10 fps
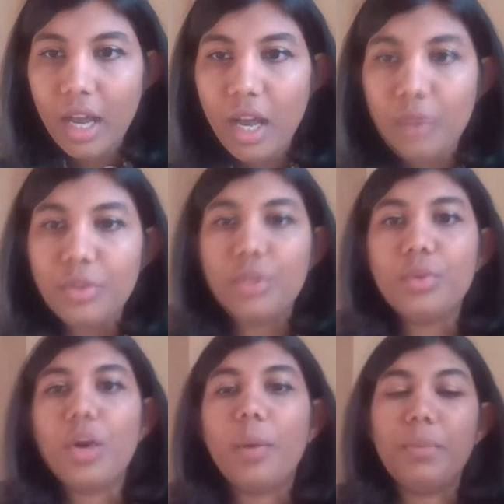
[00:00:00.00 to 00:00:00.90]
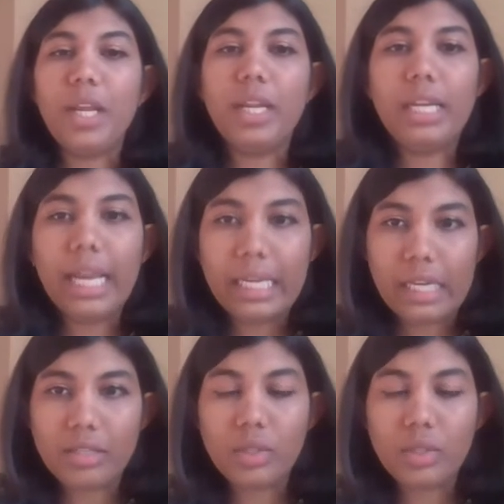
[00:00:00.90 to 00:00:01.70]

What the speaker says: How do you obtain data?